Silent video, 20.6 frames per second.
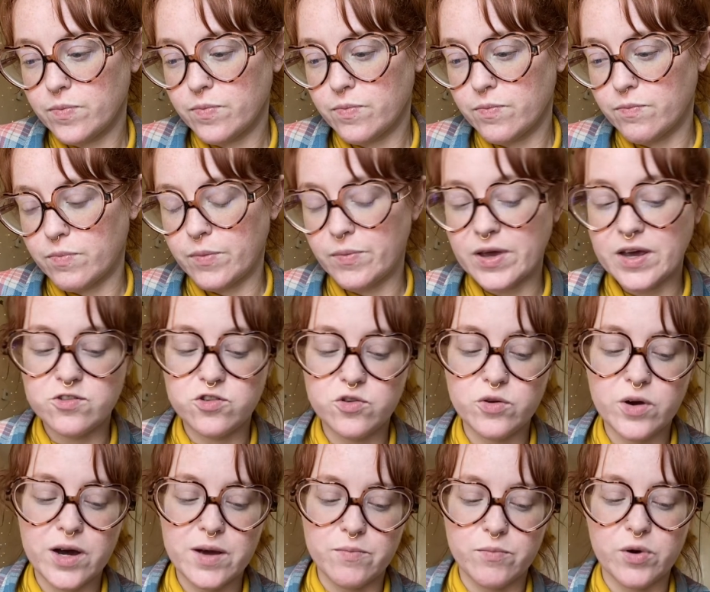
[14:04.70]
but because you
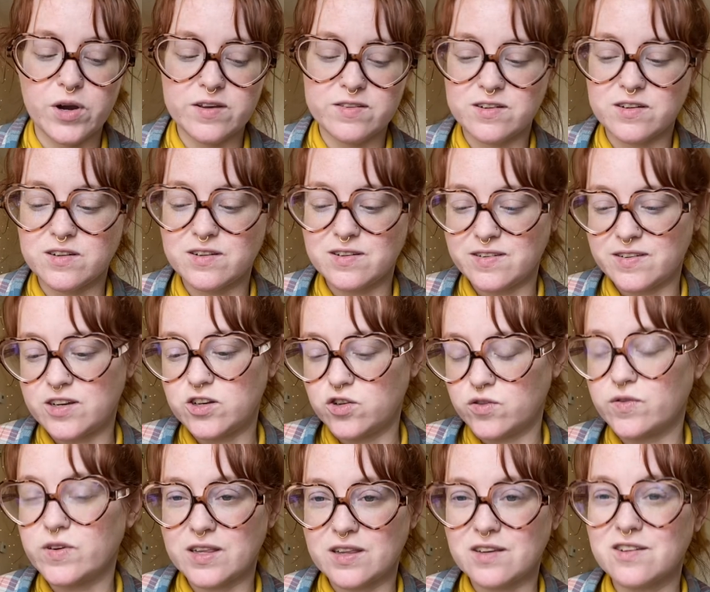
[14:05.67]
got embraced stillness, I do
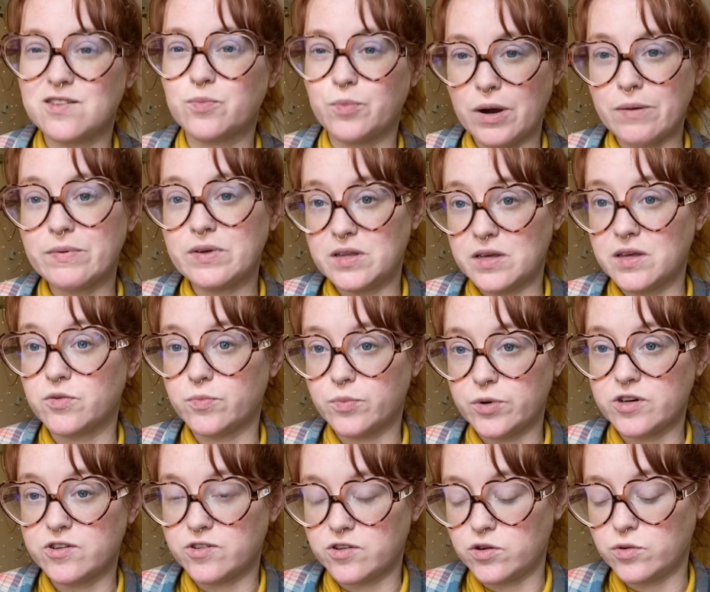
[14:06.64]
feel like this is probably the other
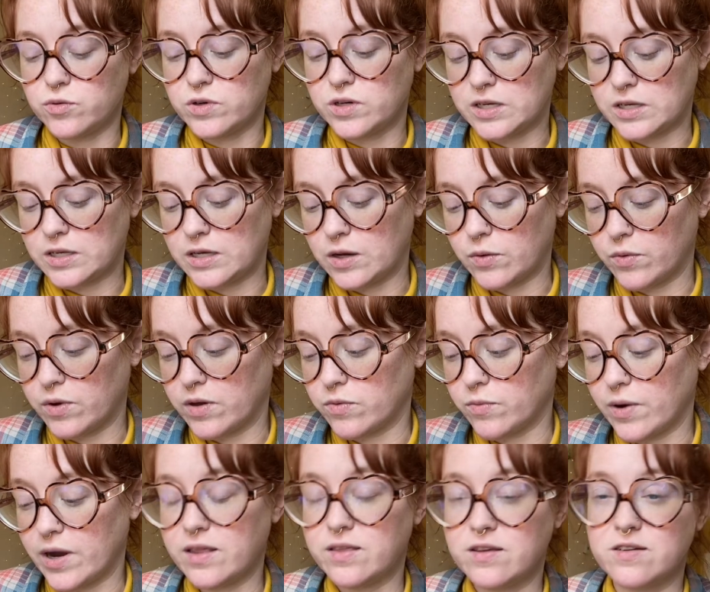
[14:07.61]
person you were dealing with,
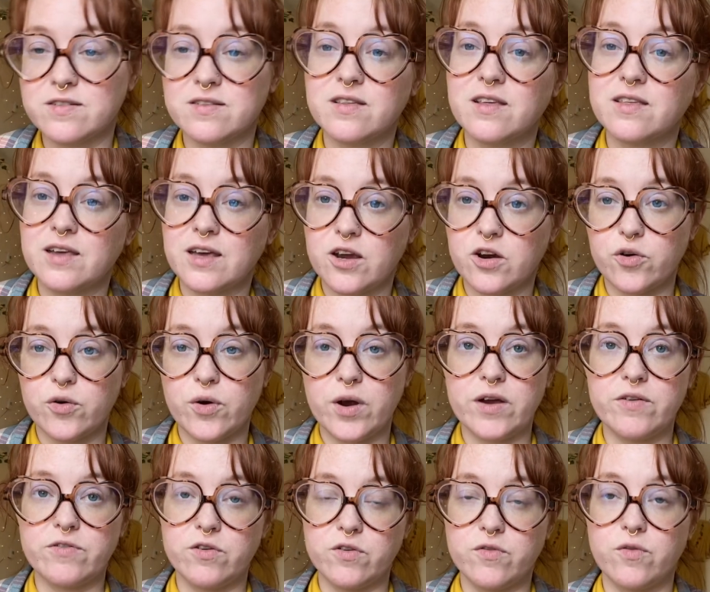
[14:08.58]
right? This is the thing you're
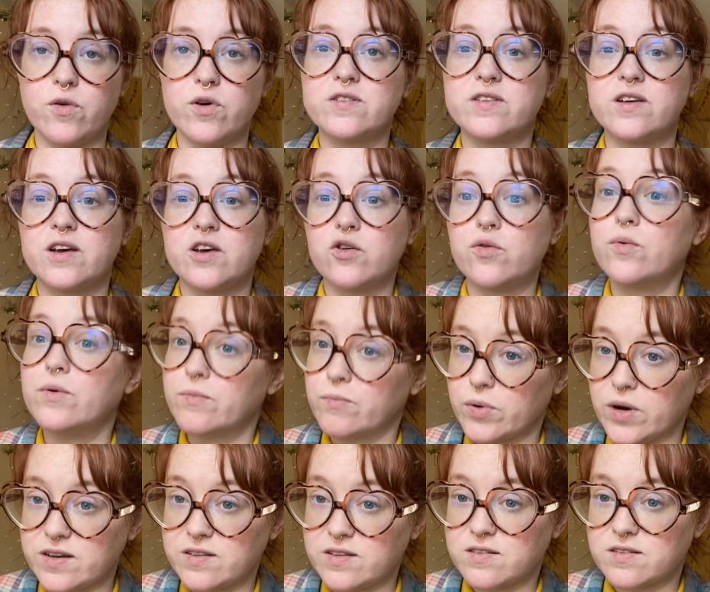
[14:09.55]
grateful for is that you
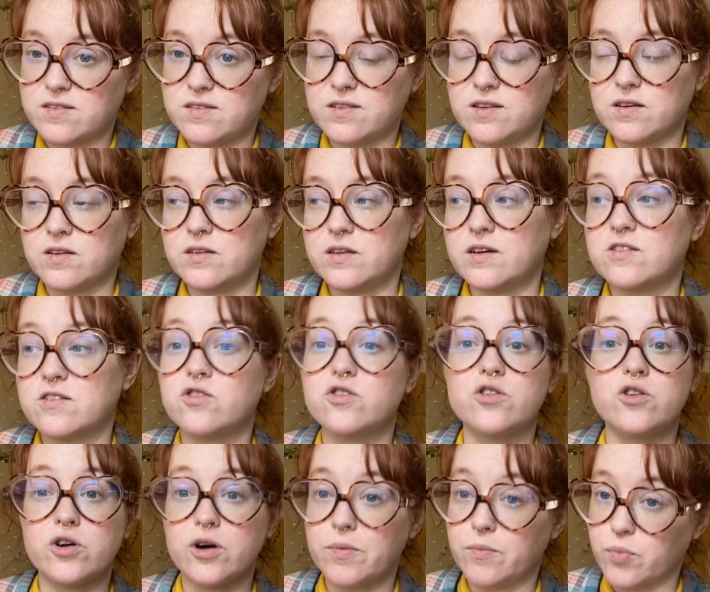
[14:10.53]
embraced stillness or
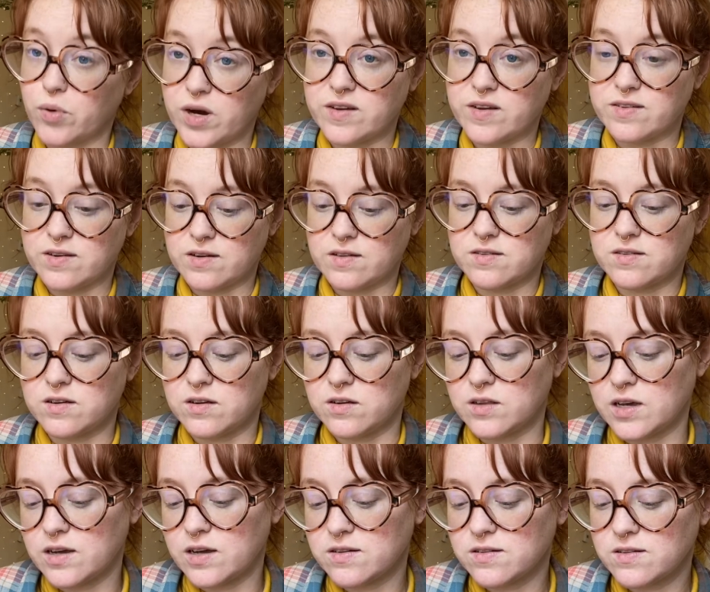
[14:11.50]
you're embracing
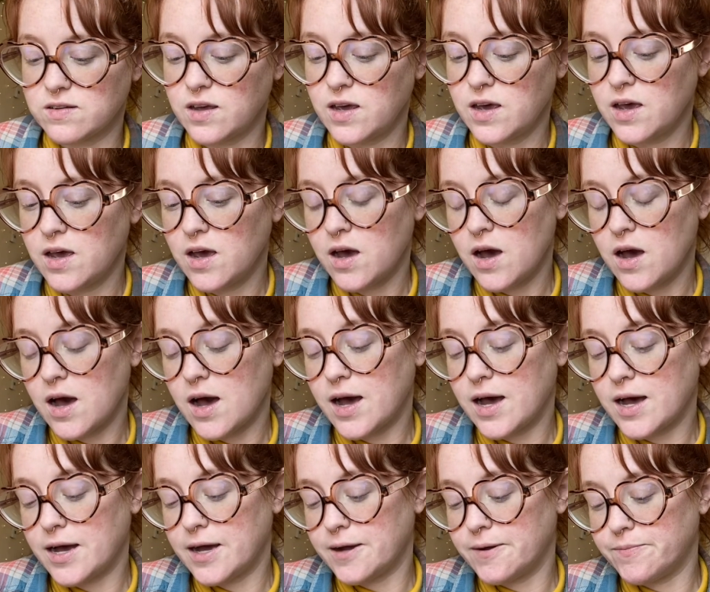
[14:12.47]
stillness.
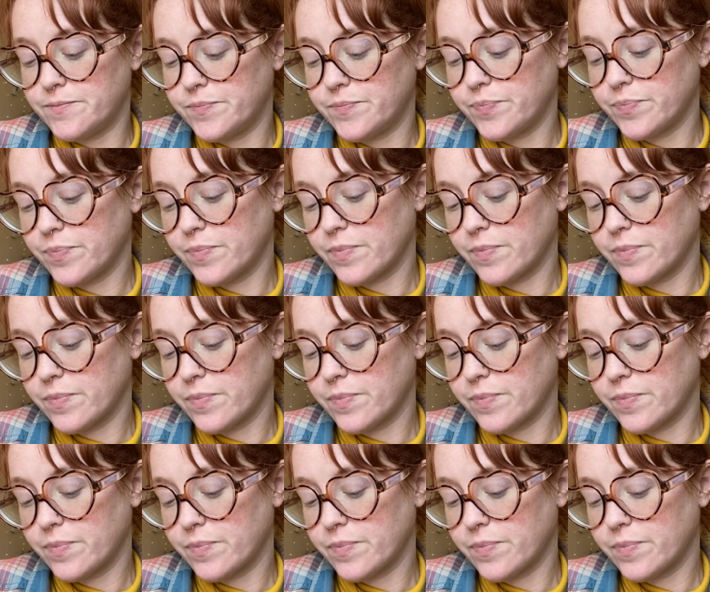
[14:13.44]
Um,